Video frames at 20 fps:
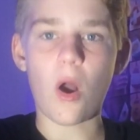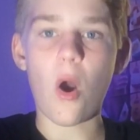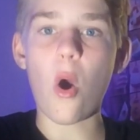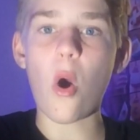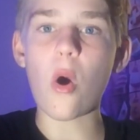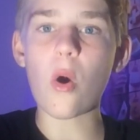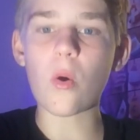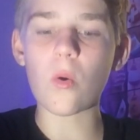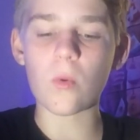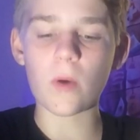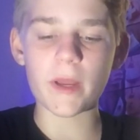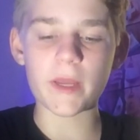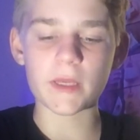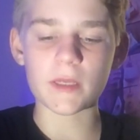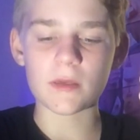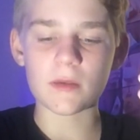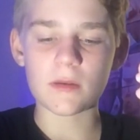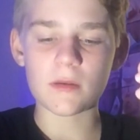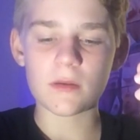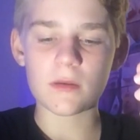Oh,
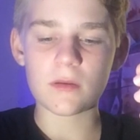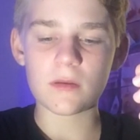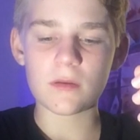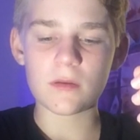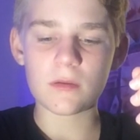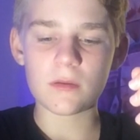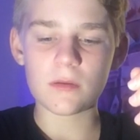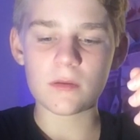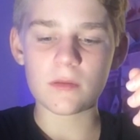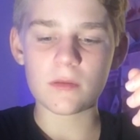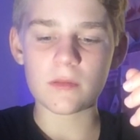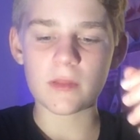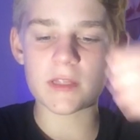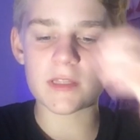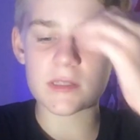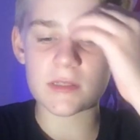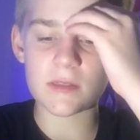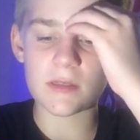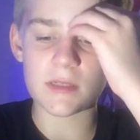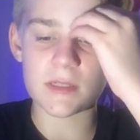wait.
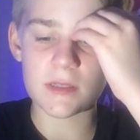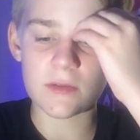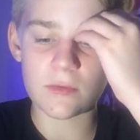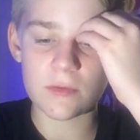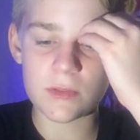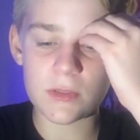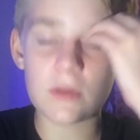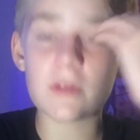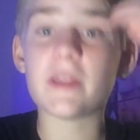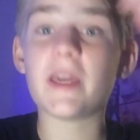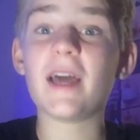That's, is it Ozil?